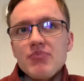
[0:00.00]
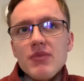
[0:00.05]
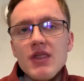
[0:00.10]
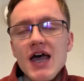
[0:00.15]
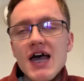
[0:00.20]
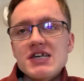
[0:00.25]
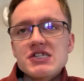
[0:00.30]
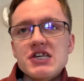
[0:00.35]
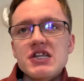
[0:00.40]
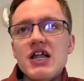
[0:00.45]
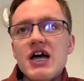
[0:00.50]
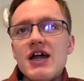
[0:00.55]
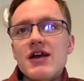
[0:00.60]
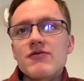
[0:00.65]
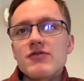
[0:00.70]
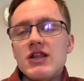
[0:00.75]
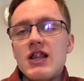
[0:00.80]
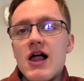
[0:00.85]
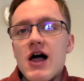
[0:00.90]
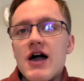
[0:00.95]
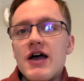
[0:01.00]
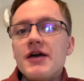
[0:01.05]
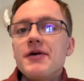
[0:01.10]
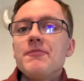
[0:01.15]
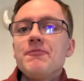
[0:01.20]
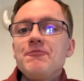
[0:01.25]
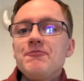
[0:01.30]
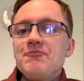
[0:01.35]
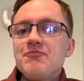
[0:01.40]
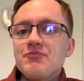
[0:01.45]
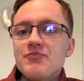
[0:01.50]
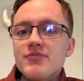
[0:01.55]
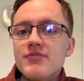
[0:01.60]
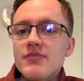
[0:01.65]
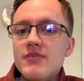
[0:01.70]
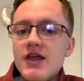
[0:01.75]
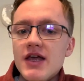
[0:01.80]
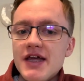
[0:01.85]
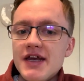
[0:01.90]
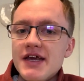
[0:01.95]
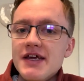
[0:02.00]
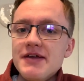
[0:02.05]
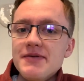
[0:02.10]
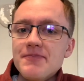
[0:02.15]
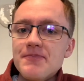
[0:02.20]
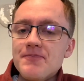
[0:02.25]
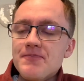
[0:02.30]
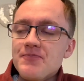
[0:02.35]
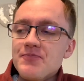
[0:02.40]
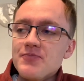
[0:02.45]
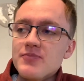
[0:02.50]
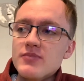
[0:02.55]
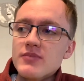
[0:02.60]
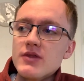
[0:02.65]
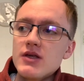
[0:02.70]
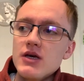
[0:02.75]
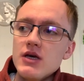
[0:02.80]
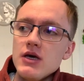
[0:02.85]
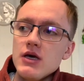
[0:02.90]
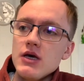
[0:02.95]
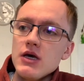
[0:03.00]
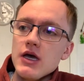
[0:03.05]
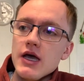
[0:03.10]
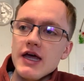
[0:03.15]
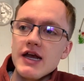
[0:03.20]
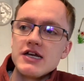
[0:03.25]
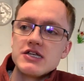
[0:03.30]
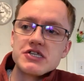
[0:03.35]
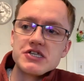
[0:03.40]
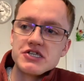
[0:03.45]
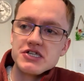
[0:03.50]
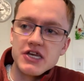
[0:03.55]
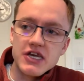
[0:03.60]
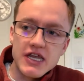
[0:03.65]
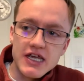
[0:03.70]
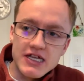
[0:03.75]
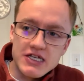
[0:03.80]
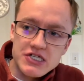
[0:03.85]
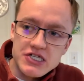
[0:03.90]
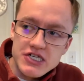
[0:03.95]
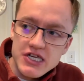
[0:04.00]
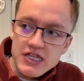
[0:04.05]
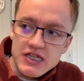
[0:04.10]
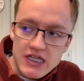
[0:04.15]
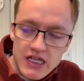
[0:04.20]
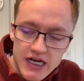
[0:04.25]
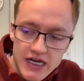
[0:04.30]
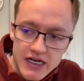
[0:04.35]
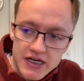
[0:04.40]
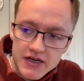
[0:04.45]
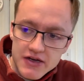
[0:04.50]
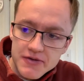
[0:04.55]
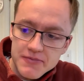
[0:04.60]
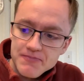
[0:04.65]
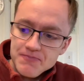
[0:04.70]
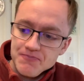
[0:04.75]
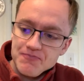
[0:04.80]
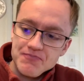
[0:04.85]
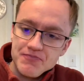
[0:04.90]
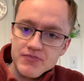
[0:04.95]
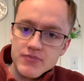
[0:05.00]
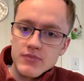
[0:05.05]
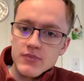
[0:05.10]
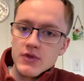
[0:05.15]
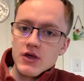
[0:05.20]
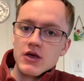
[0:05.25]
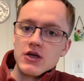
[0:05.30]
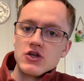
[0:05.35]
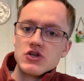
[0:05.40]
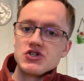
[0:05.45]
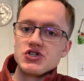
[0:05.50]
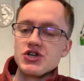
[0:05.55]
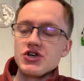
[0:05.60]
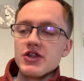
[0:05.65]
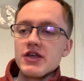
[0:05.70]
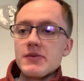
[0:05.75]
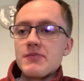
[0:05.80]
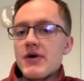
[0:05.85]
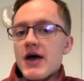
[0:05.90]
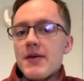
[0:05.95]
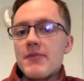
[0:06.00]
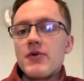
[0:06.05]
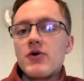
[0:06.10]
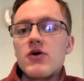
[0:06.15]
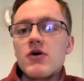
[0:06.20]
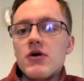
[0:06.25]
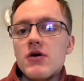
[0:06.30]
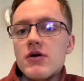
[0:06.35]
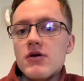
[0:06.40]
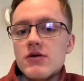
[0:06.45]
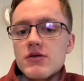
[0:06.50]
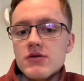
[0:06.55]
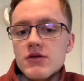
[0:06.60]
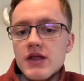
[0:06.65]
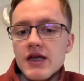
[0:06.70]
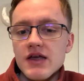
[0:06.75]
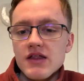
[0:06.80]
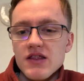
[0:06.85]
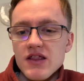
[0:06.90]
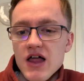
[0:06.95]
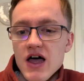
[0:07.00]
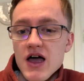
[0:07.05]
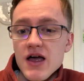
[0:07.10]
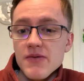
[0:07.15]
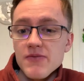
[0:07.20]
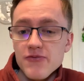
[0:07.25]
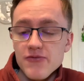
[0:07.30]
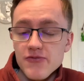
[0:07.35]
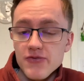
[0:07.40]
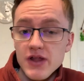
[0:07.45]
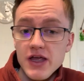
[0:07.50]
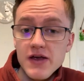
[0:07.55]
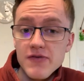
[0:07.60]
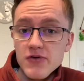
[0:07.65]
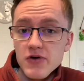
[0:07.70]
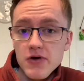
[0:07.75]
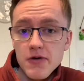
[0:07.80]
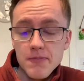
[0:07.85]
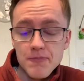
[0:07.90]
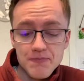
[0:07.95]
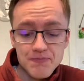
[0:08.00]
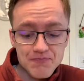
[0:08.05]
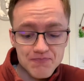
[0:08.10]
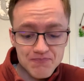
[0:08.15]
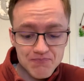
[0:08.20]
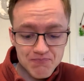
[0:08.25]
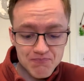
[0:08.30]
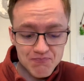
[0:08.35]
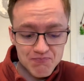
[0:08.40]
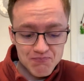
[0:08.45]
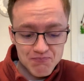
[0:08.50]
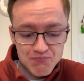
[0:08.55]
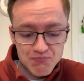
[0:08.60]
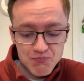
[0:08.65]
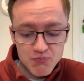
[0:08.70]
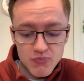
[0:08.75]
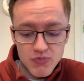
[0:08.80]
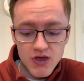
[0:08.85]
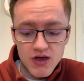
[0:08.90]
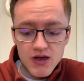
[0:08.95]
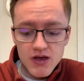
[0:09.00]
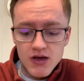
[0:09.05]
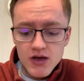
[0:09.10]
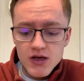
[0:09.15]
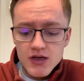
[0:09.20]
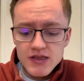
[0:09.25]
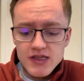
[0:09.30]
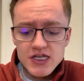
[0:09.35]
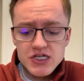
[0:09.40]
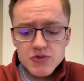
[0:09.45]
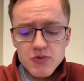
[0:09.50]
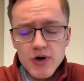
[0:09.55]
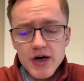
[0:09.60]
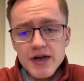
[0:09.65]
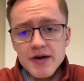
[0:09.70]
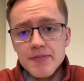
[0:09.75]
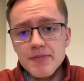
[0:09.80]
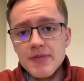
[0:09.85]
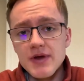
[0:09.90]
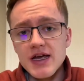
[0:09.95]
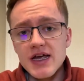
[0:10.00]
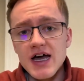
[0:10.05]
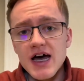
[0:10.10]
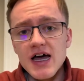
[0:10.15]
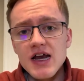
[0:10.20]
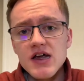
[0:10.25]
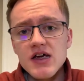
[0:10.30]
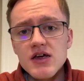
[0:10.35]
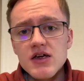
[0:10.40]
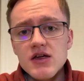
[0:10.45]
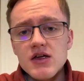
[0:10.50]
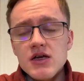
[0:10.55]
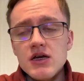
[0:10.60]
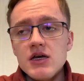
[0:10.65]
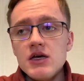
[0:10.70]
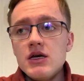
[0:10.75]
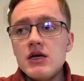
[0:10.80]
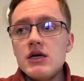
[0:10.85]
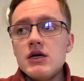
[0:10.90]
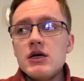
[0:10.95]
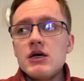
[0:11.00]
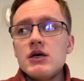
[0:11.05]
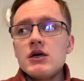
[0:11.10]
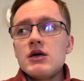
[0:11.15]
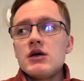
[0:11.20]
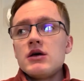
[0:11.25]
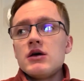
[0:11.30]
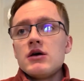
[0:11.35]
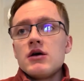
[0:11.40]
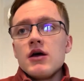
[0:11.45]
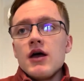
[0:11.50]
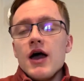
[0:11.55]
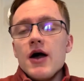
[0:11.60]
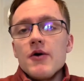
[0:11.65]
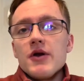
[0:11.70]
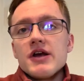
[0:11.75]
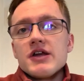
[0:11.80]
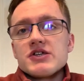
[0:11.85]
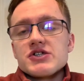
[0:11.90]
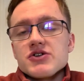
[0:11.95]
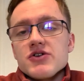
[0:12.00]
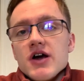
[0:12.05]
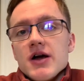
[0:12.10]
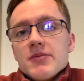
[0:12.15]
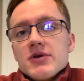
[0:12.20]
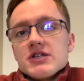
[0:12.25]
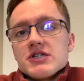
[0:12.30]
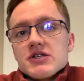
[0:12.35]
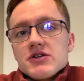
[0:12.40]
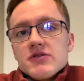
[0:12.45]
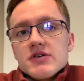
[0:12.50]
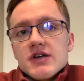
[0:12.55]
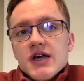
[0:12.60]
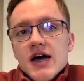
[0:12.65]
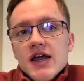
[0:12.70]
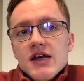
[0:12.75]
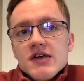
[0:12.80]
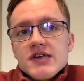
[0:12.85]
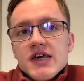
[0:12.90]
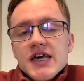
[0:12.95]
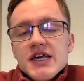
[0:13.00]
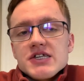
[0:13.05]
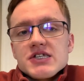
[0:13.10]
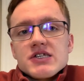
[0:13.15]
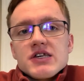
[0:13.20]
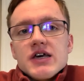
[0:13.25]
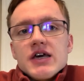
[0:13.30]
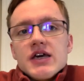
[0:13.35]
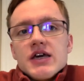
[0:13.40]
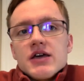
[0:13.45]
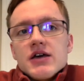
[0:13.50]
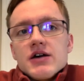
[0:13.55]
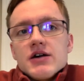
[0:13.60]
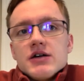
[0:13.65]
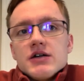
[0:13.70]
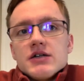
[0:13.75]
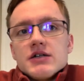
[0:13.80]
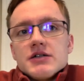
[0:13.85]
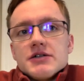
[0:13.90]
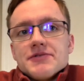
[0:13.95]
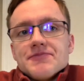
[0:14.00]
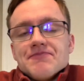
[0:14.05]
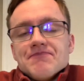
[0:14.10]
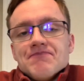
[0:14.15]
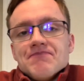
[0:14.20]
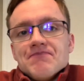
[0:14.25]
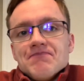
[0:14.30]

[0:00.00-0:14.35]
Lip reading: has a lot of lime in it, and it's just an instant, like, chili pepper, like, lime flavor. This one, it kind of, how would I describe it? So it kind of tastes like the